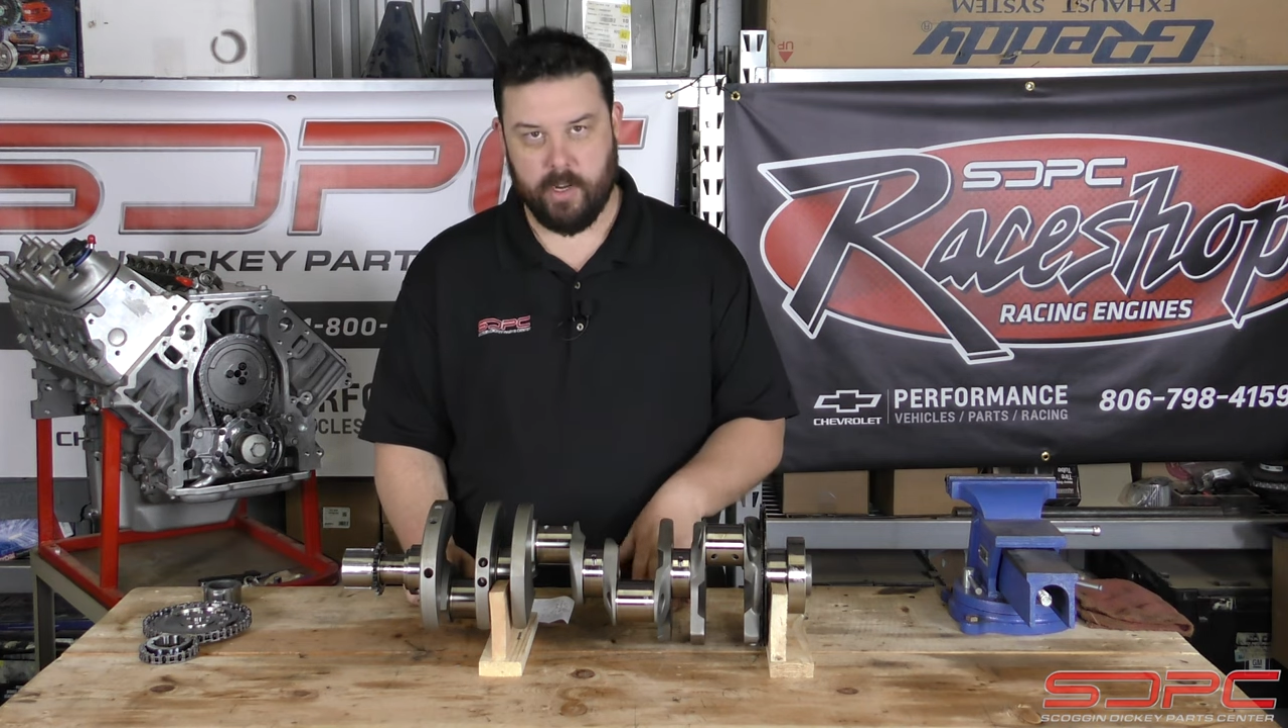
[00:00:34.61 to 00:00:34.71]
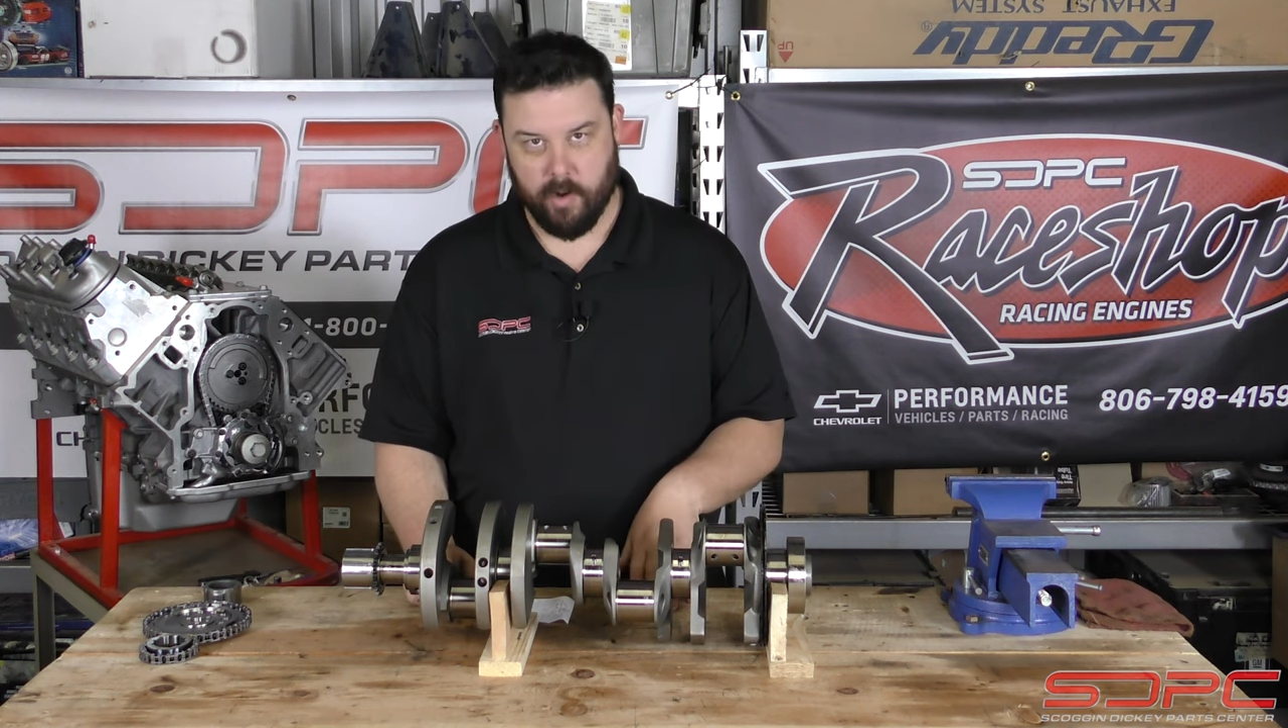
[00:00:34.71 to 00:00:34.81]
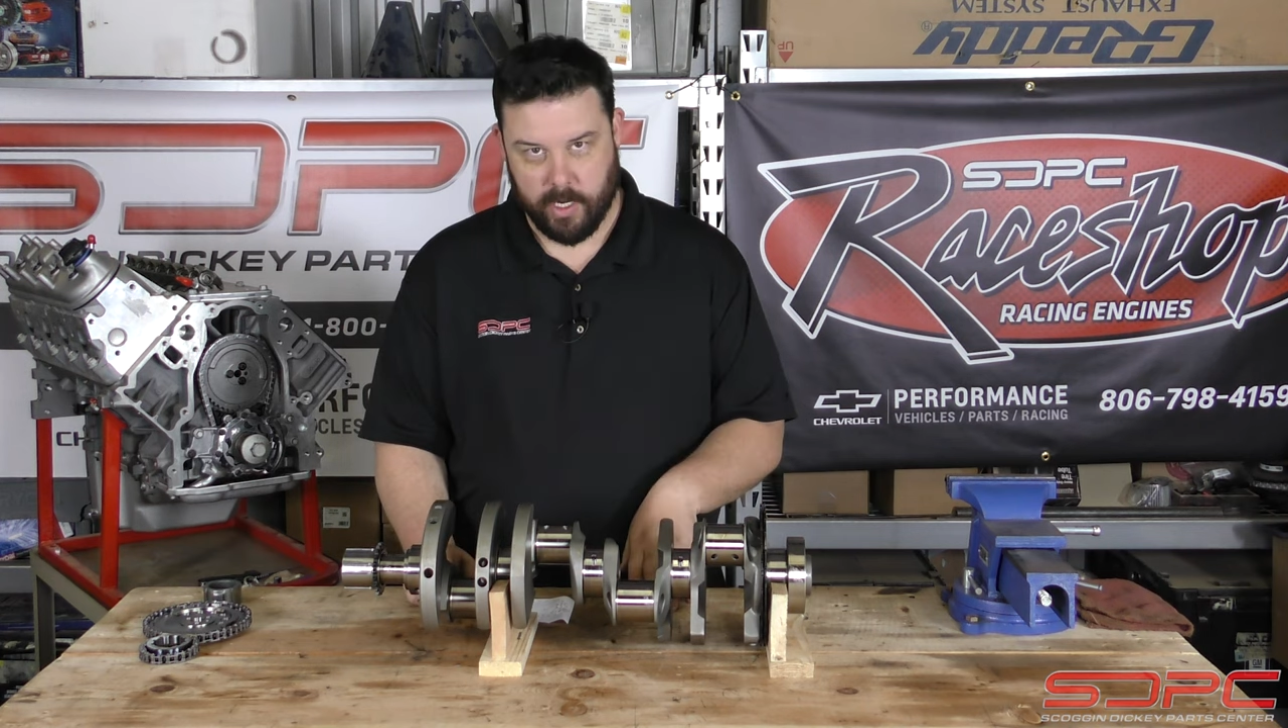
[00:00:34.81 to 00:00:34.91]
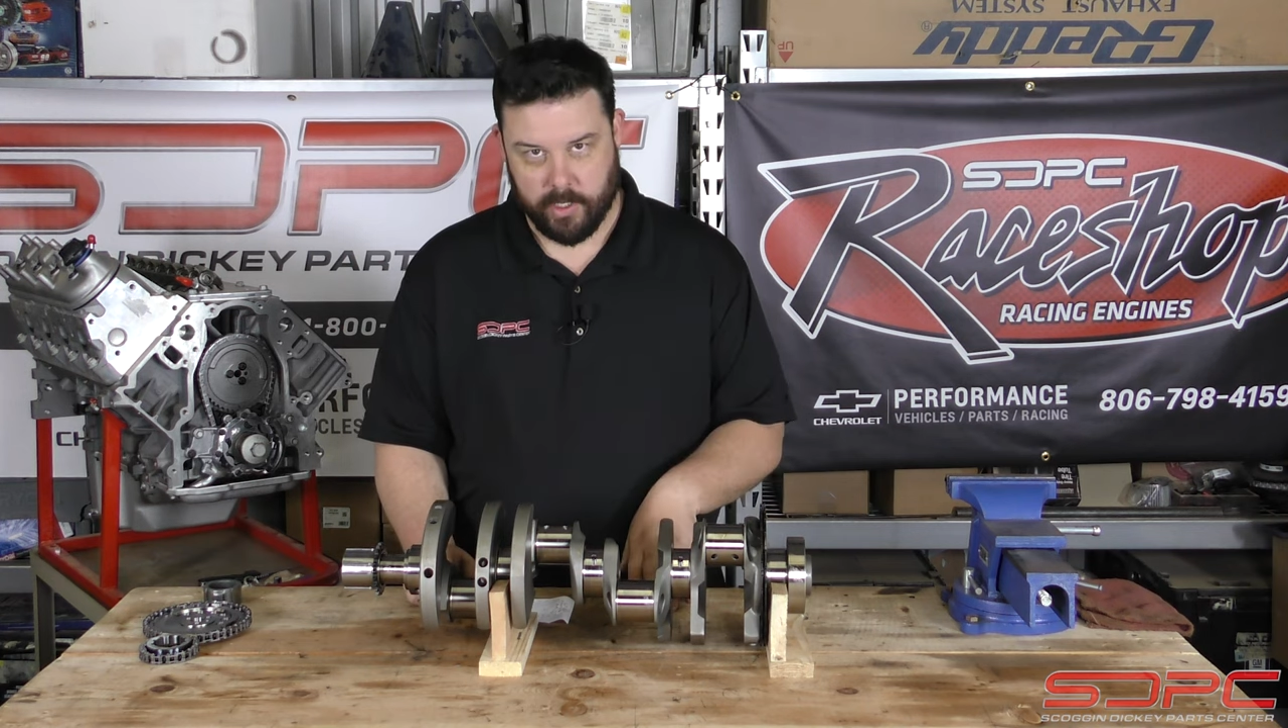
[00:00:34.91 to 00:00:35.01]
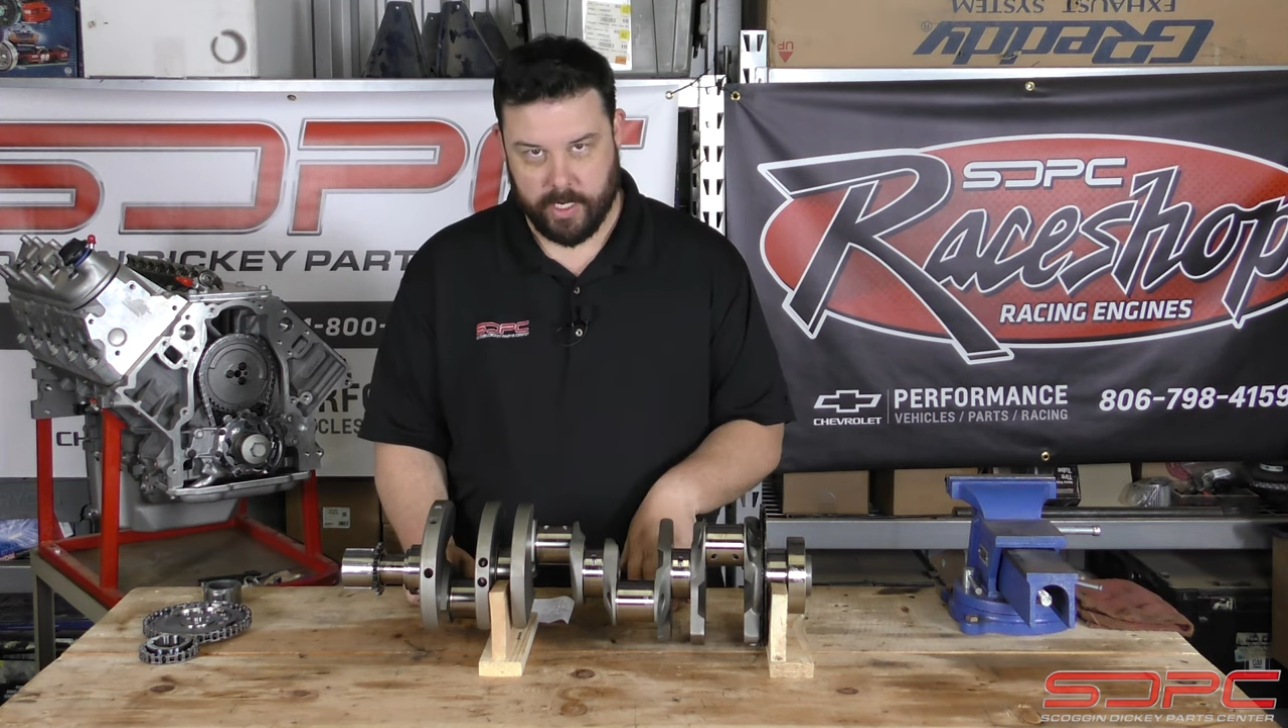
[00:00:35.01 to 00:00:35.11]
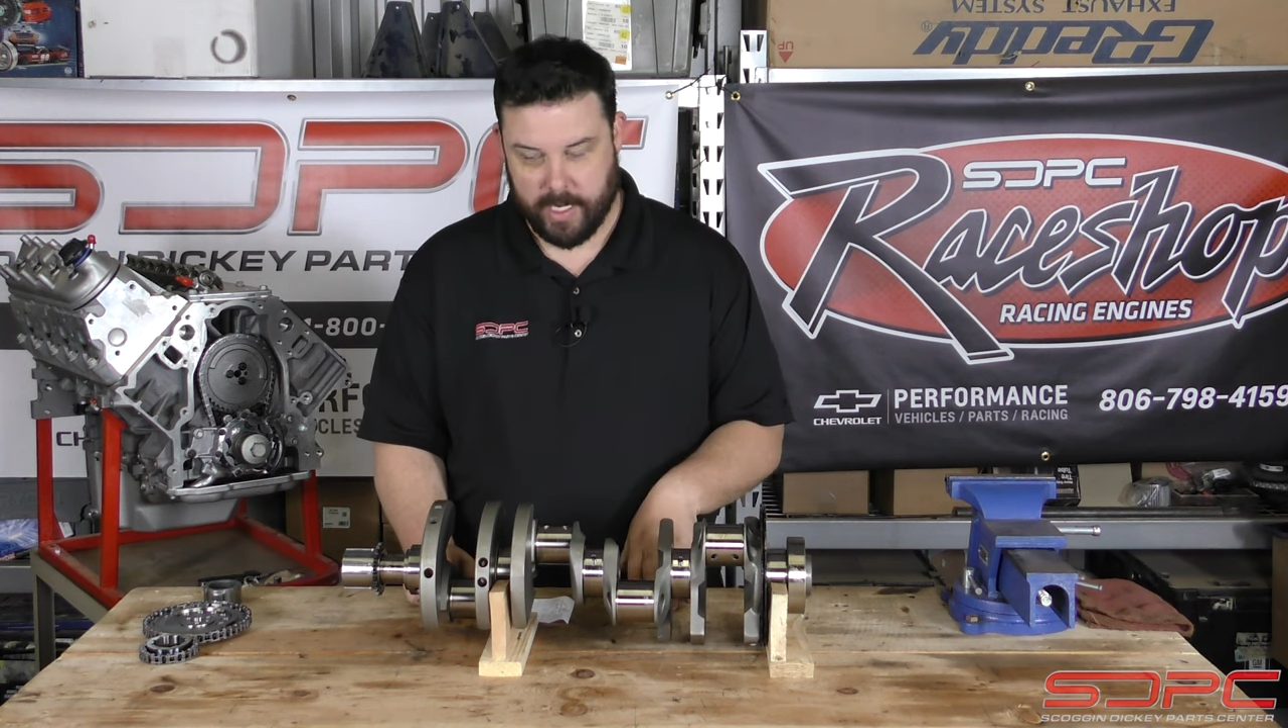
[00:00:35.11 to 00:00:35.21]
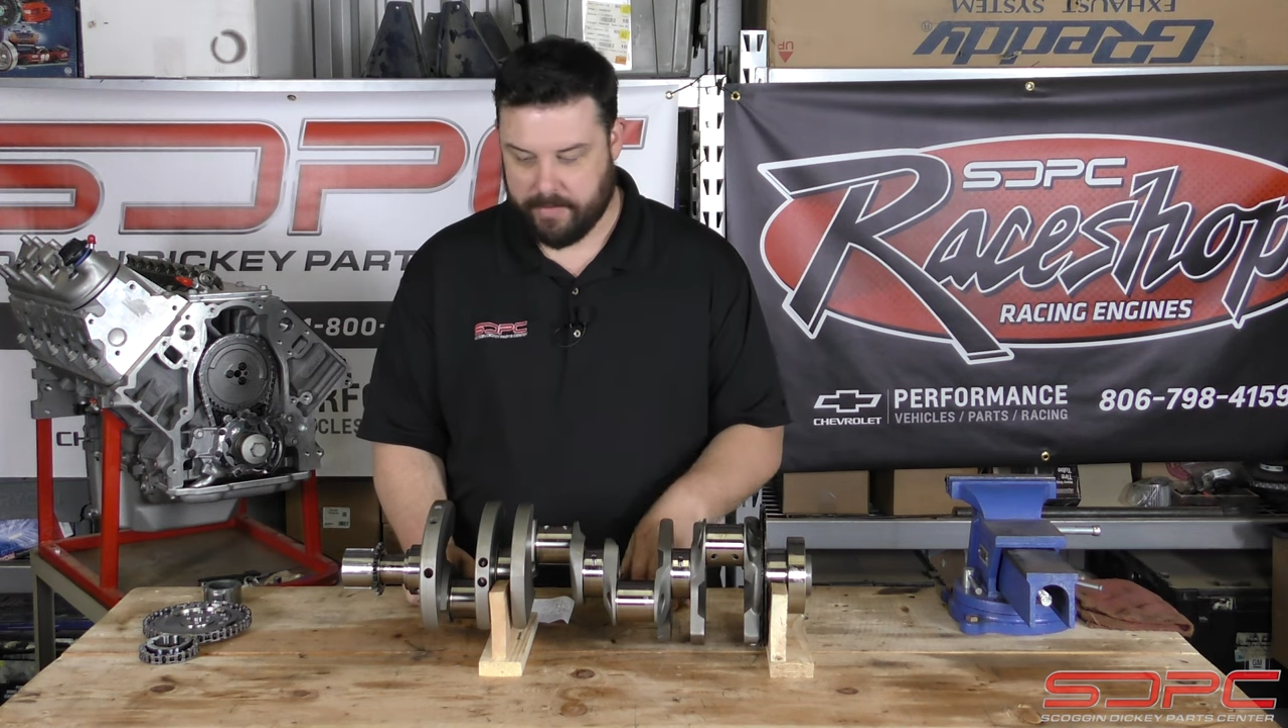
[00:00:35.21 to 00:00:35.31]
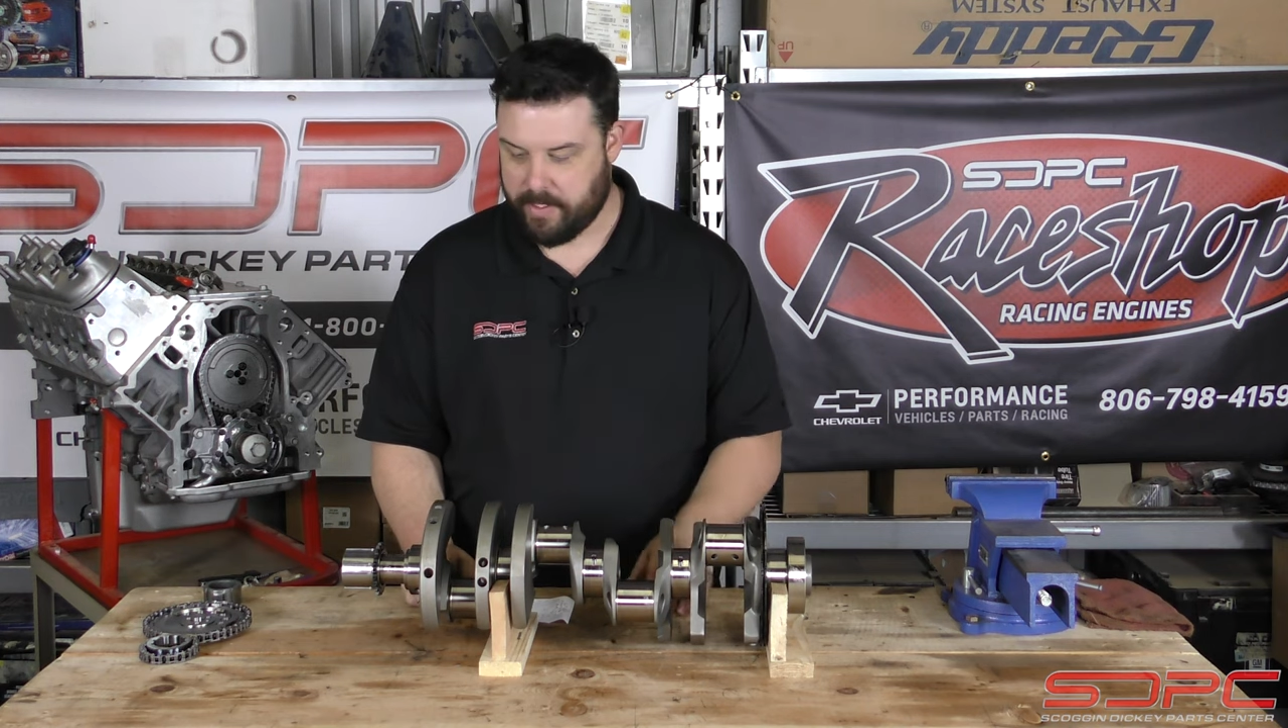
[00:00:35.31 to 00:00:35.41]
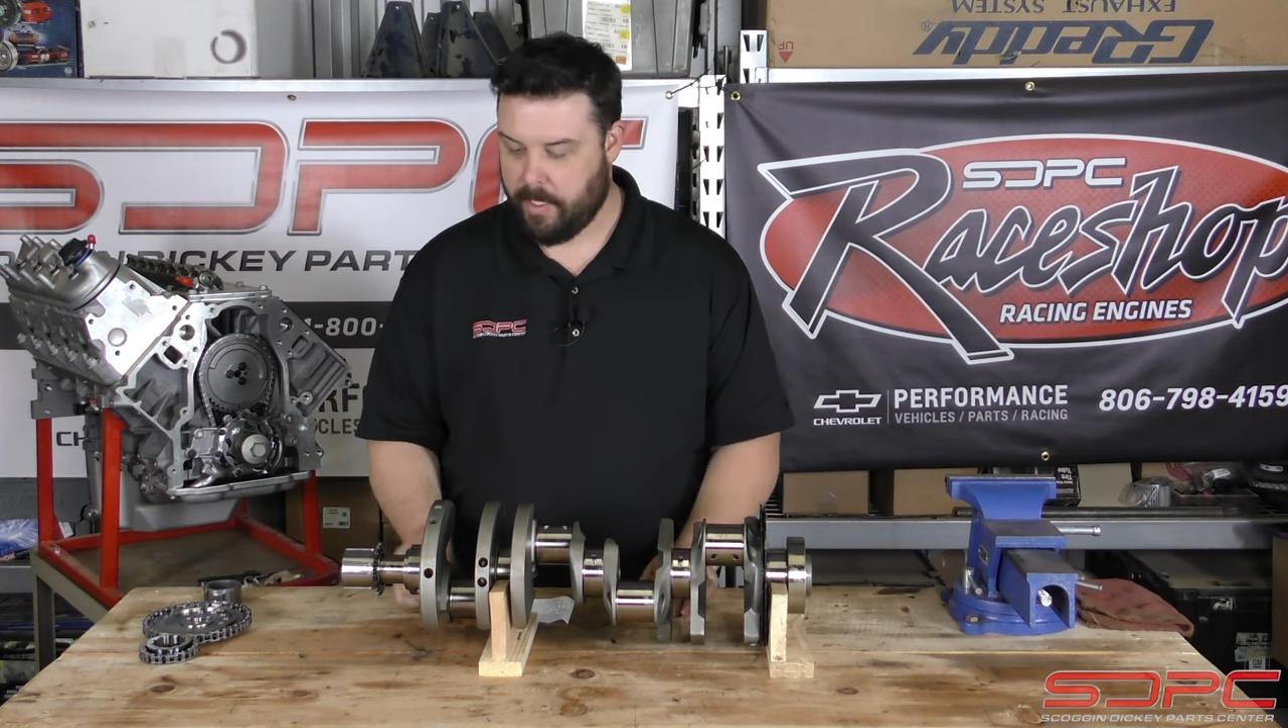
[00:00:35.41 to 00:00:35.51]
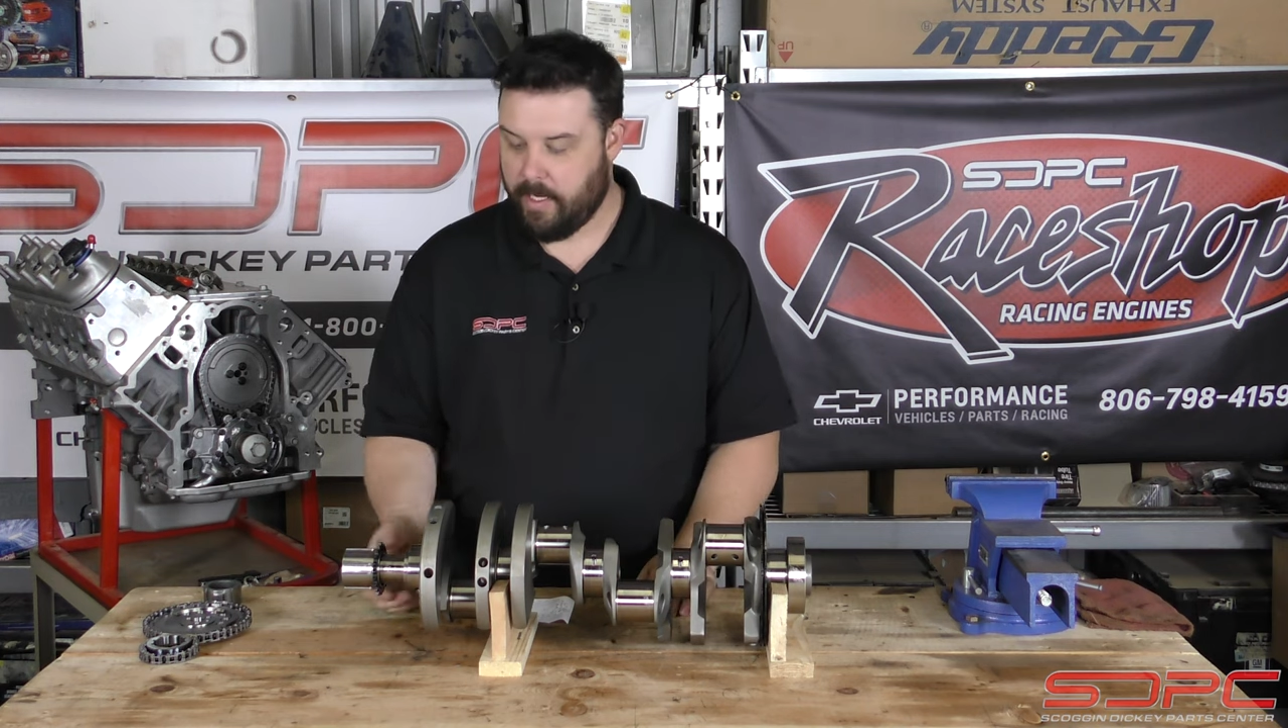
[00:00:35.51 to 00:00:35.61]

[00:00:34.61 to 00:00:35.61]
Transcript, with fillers: crankshafts,